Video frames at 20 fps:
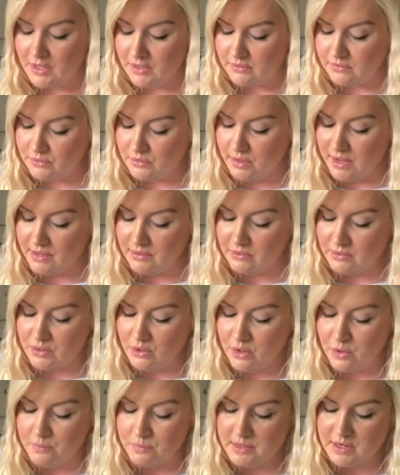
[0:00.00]
So I'm going to
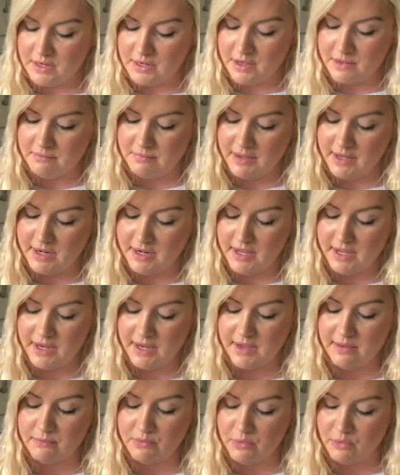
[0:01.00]
open it up and I
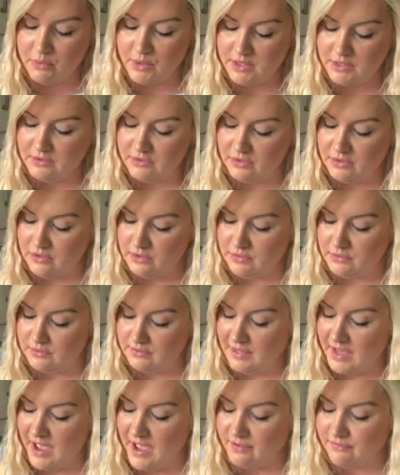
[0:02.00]
am going to use
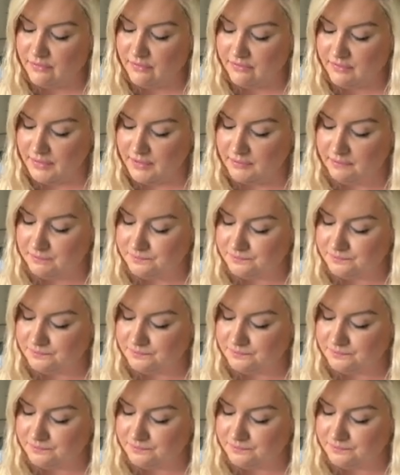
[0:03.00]
half of it.